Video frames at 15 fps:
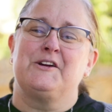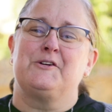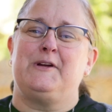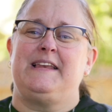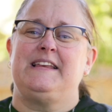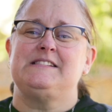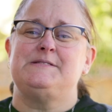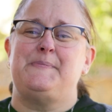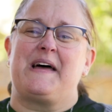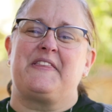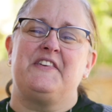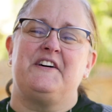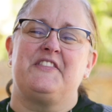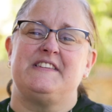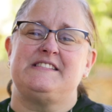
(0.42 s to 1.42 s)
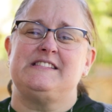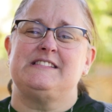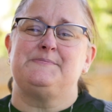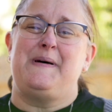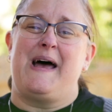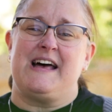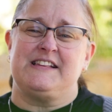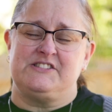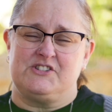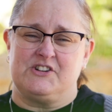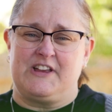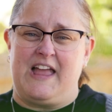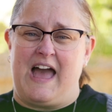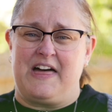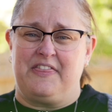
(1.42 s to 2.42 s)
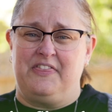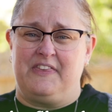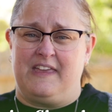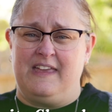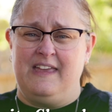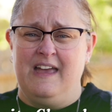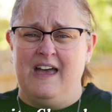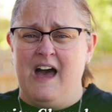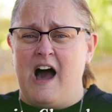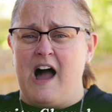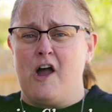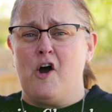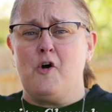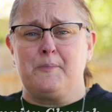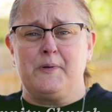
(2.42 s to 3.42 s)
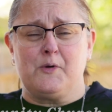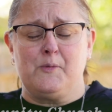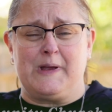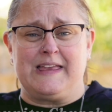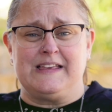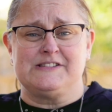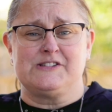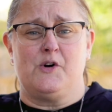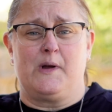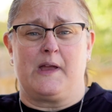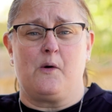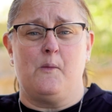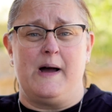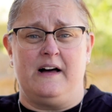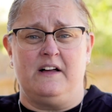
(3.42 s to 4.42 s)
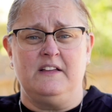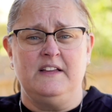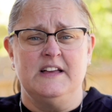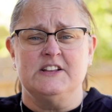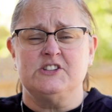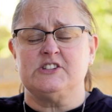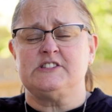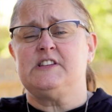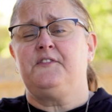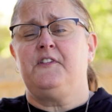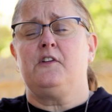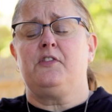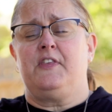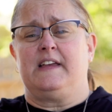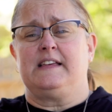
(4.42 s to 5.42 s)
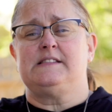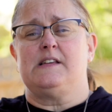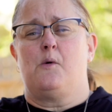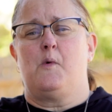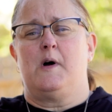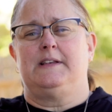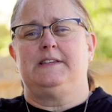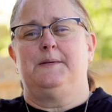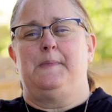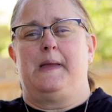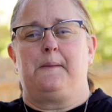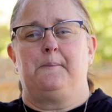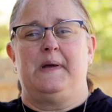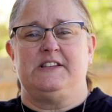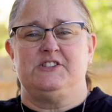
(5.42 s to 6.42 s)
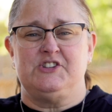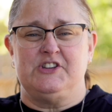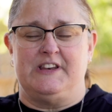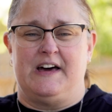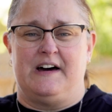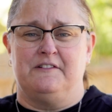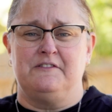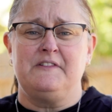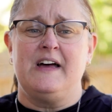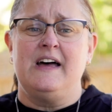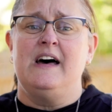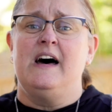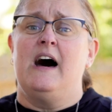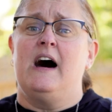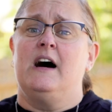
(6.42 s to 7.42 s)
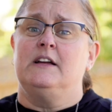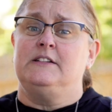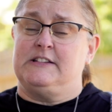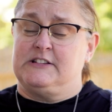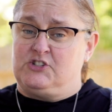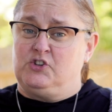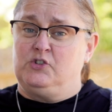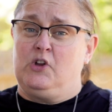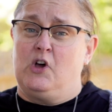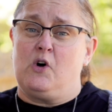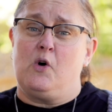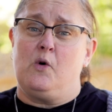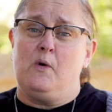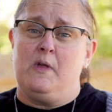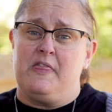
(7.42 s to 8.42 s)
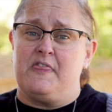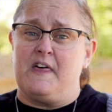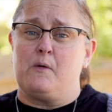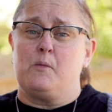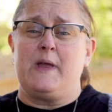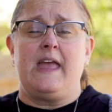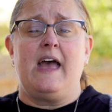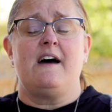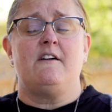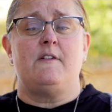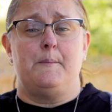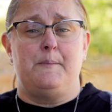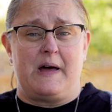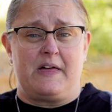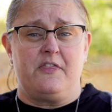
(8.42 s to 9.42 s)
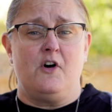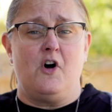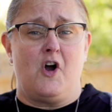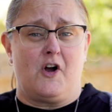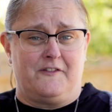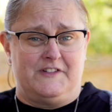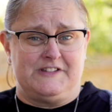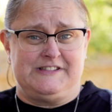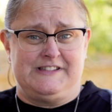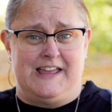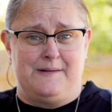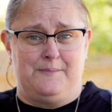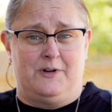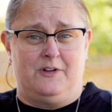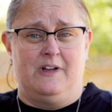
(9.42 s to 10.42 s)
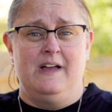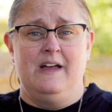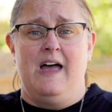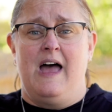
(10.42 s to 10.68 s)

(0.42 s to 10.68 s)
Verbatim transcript: Greetings, Bethel. This is Pastor Kathy. I hope your week is going well. Just a few things I wanted to make mention of. Did you know that we have a Bethel harvest table?